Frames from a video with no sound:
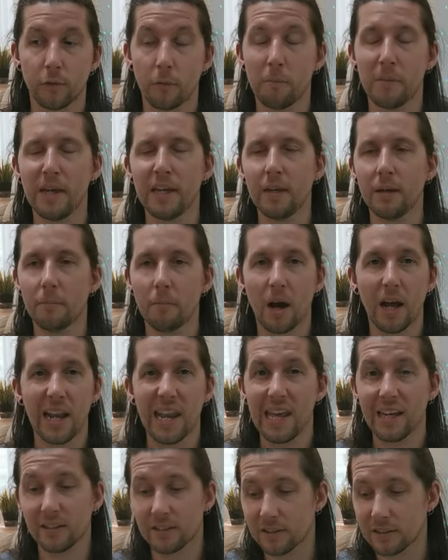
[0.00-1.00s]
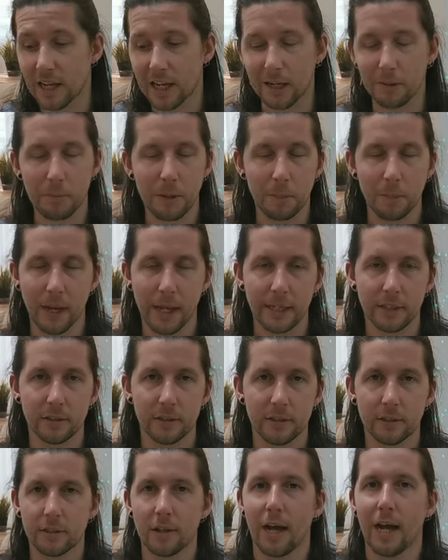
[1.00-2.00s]
For me, my legs take me
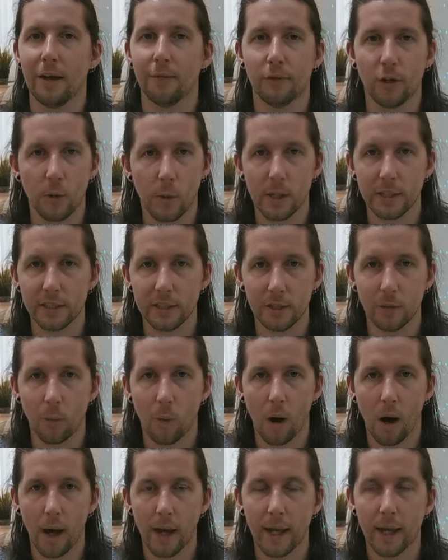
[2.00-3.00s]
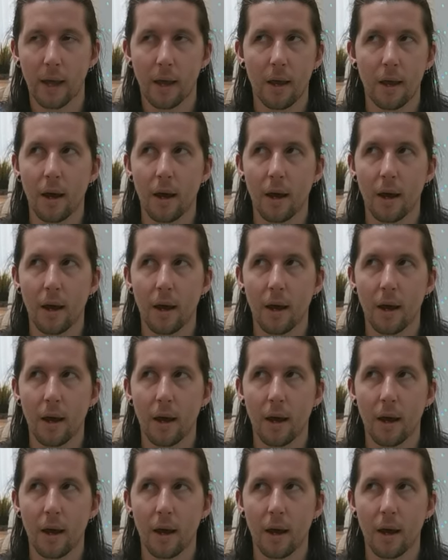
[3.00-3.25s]
places. I have no idea why.